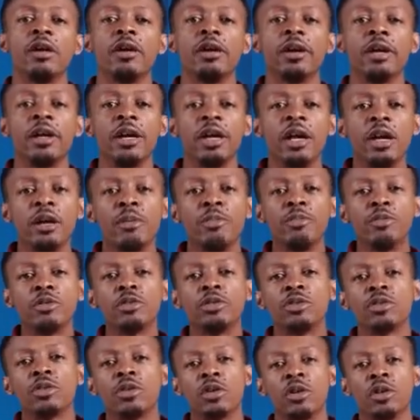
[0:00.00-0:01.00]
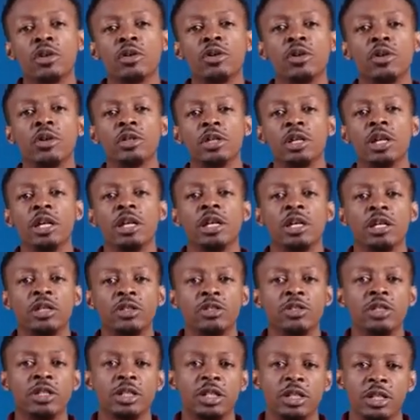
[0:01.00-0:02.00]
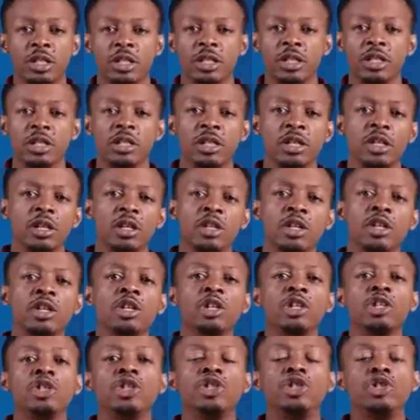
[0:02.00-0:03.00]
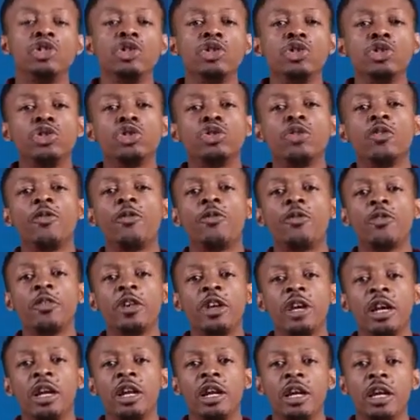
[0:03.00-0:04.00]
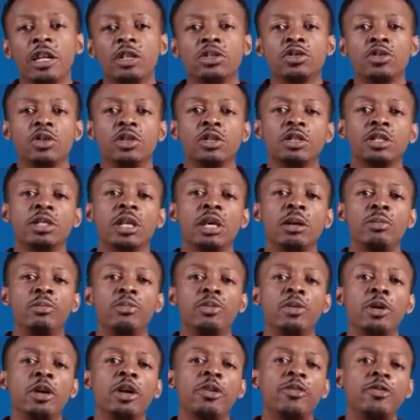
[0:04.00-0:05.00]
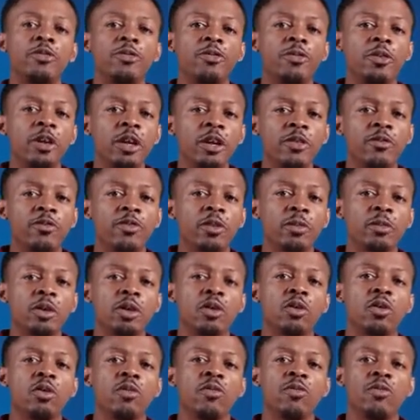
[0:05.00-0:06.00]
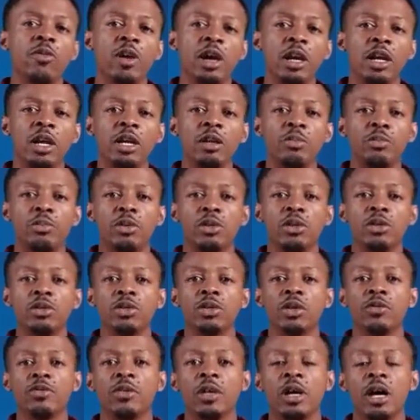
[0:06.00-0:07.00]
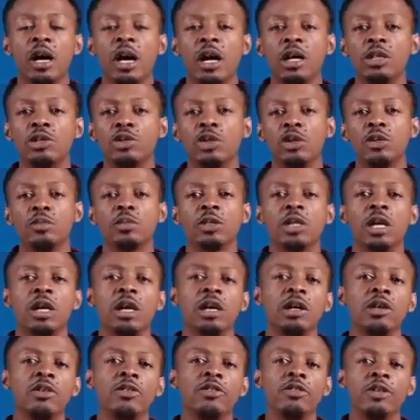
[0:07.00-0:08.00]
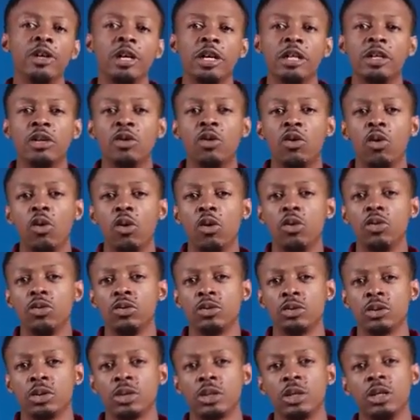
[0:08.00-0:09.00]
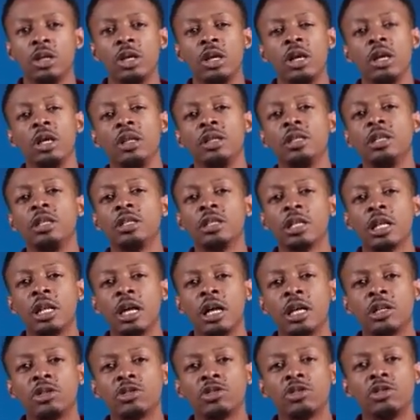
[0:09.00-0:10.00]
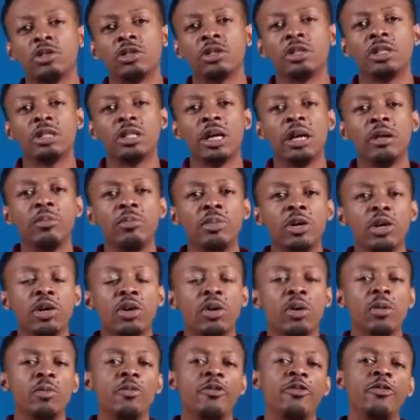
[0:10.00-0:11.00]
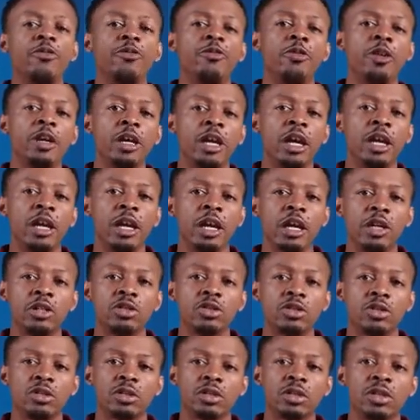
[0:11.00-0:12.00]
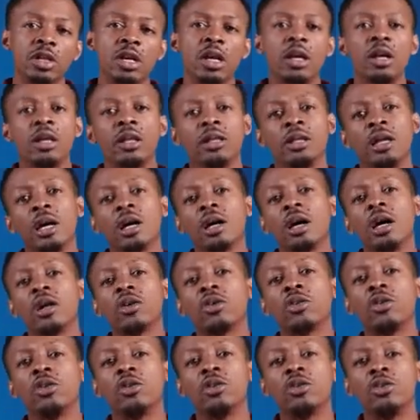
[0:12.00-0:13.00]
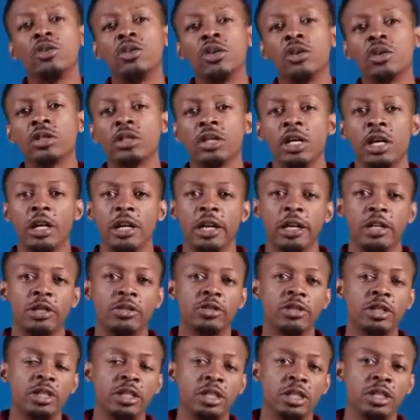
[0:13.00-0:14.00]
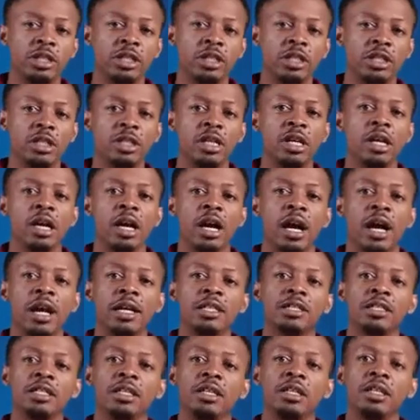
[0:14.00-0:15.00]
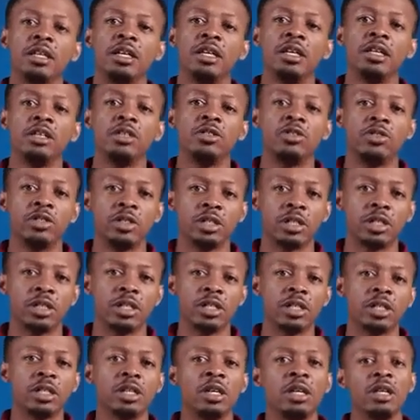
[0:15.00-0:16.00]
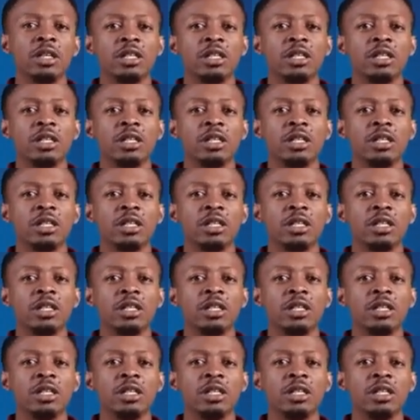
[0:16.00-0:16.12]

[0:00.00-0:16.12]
are able to conduct electricity due to free electrons that break free from the covalent bonds of the atoms and create holes. These electrons then become free electrons that can conduct electricity, as in intrinsic